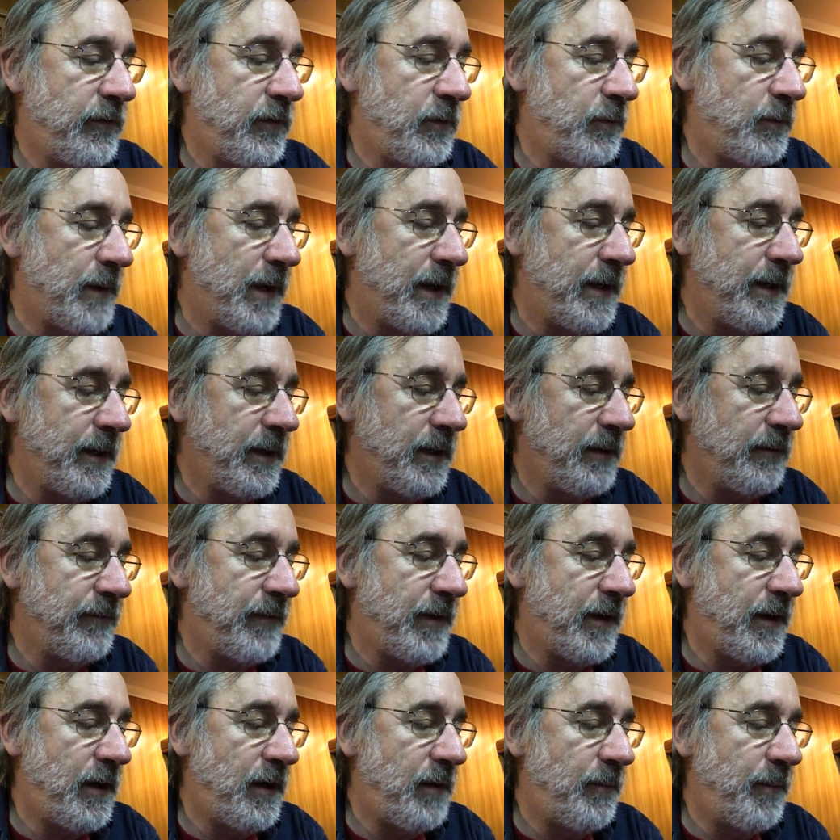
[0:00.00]
the writing
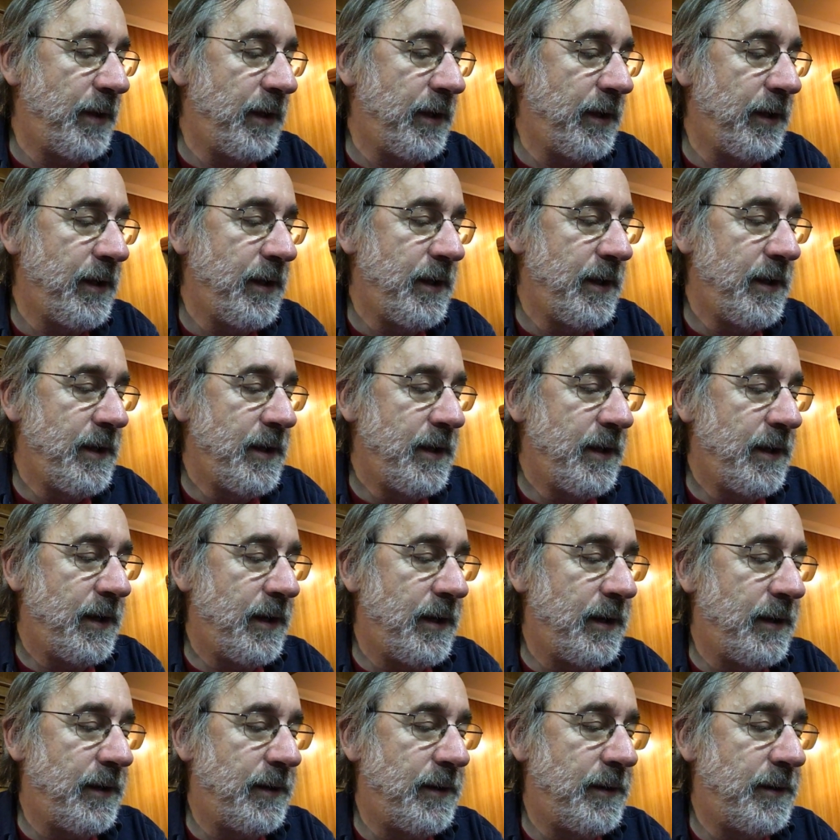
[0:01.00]
environment,
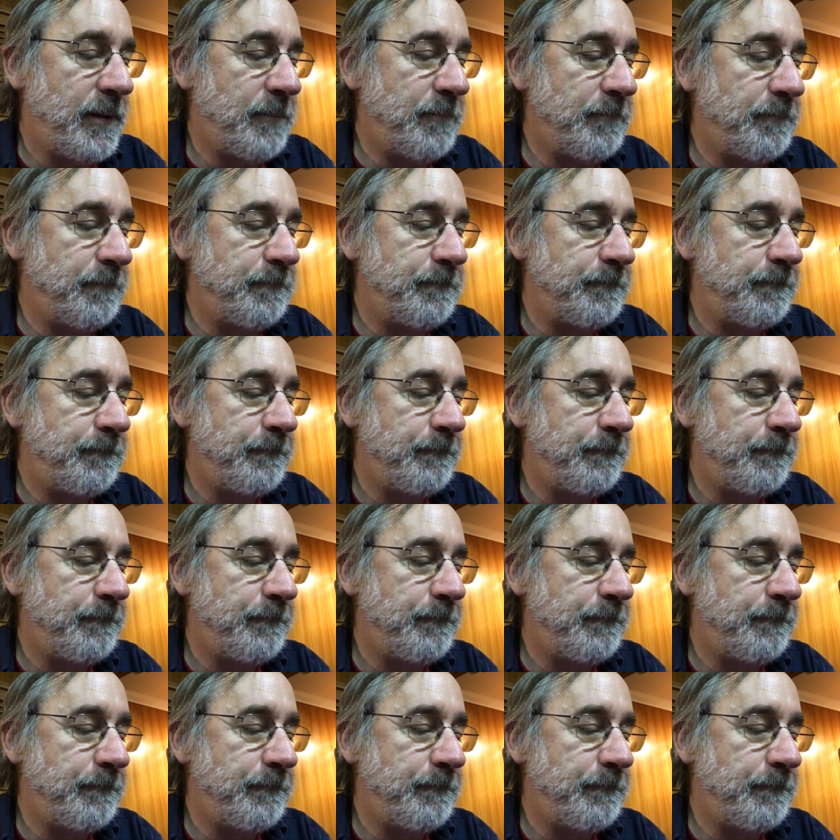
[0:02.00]
some